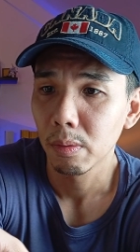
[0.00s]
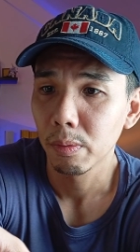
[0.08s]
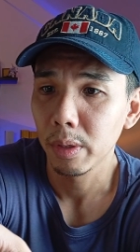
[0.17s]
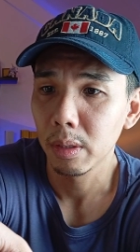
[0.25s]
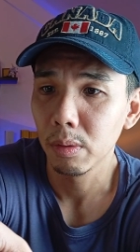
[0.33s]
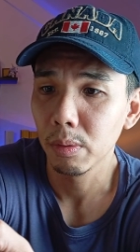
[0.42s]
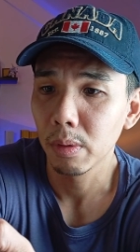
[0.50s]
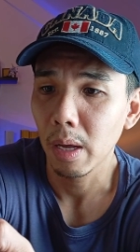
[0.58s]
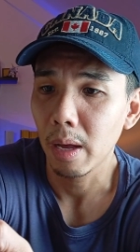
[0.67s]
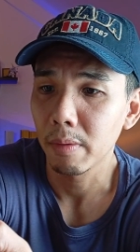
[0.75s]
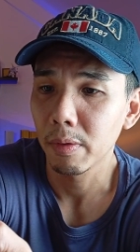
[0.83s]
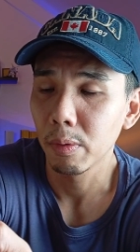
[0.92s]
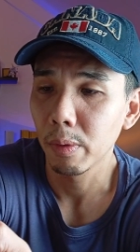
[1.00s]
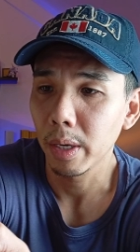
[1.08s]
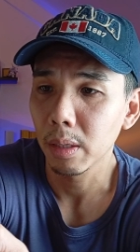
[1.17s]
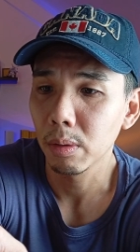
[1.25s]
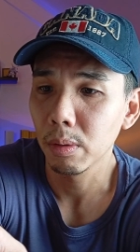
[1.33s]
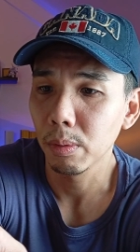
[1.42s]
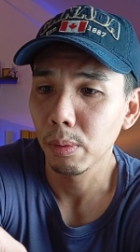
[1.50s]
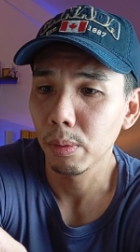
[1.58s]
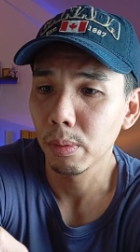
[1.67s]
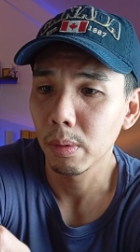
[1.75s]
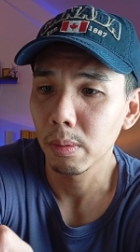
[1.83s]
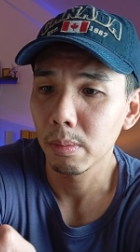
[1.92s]
we do have a way
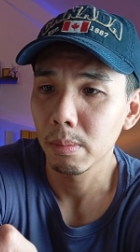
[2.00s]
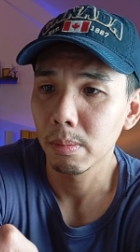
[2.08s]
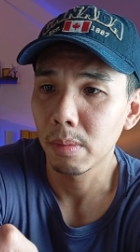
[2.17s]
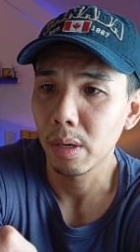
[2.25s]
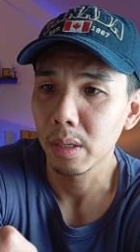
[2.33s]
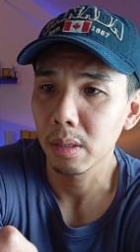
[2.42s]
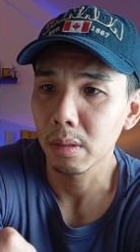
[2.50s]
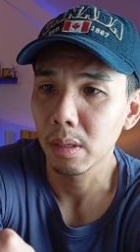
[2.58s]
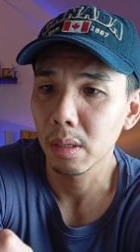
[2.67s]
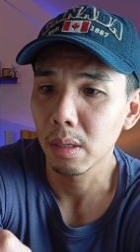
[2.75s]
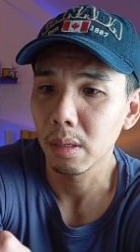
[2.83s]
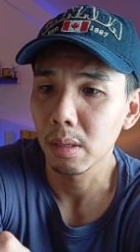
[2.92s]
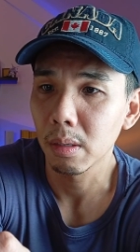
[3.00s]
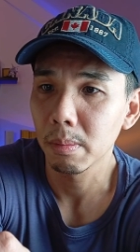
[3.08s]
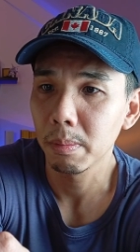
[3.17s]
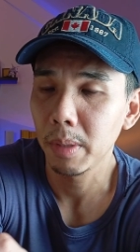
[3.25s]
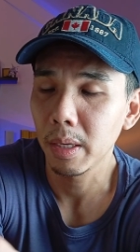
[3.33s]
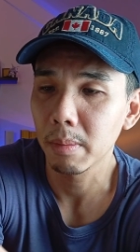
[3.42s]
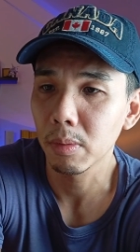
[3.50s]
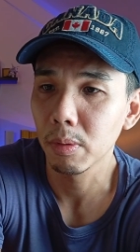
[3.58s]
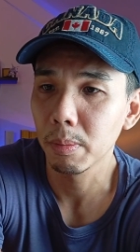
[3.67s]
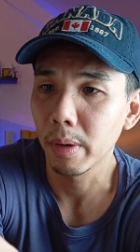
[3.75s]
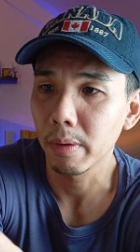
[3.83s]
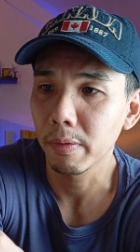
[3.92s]
to monitor the P M two
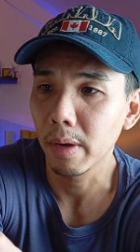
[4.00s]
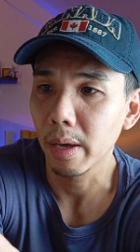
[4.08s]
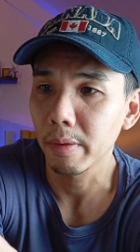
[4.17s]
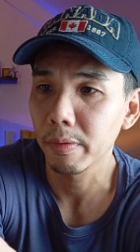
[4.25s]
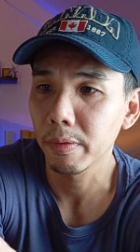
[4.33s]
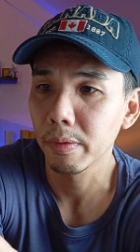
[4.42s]
point five.